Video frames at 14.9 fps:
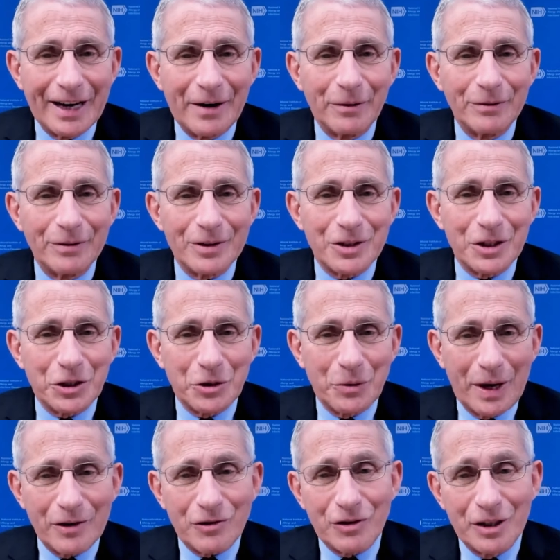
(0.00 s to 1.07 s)
how the
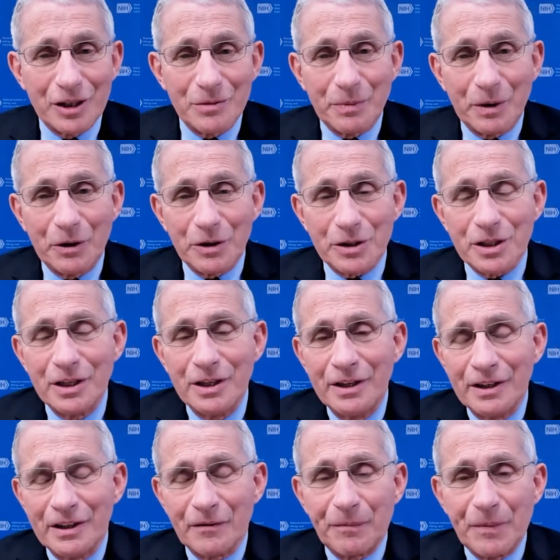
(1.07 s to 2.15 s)
situation is, because
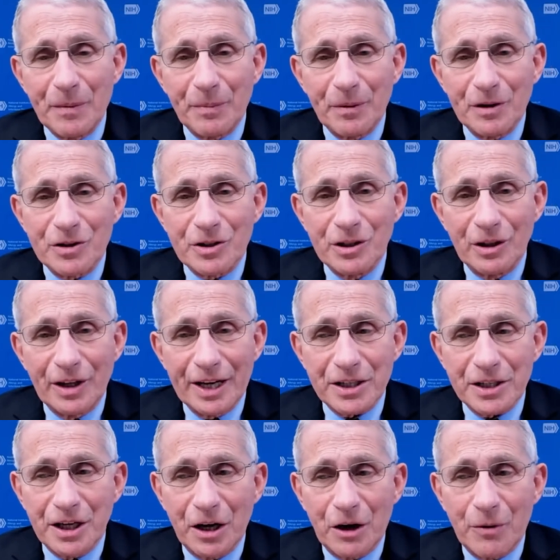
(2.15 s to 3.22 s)
if people are still
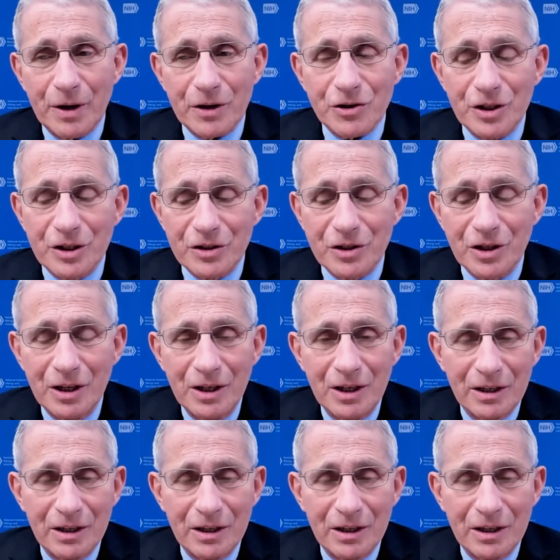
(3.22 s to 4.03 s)
asking questions,